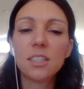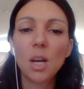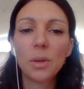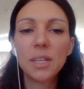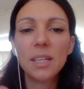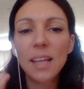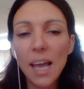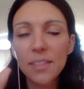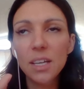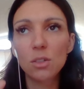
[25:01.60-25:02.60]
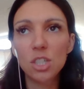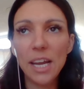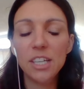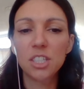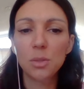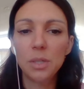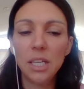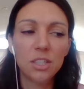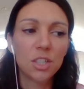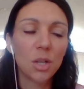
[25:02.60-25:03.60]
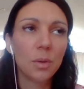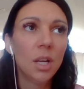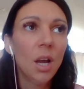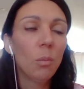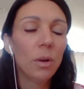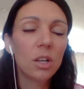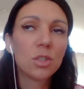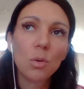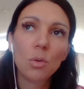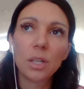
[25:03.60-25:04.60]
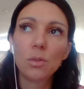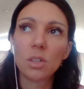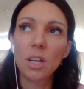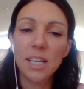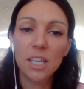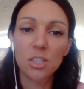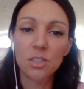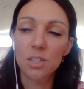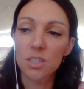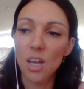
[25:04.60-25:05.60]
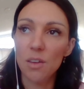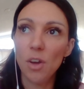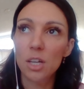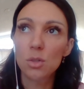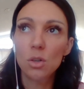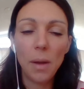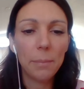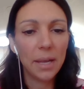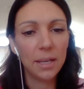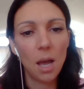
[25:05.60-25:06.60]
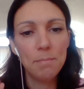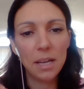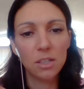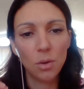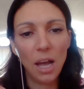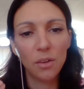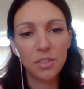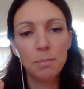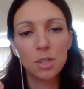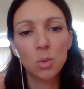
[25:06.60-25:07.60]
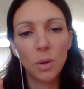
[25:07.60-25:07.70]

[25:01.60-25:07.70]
And so I think they're the little changes that we need to do. And when I talk in organisations and stuff, I talk about being a mental health in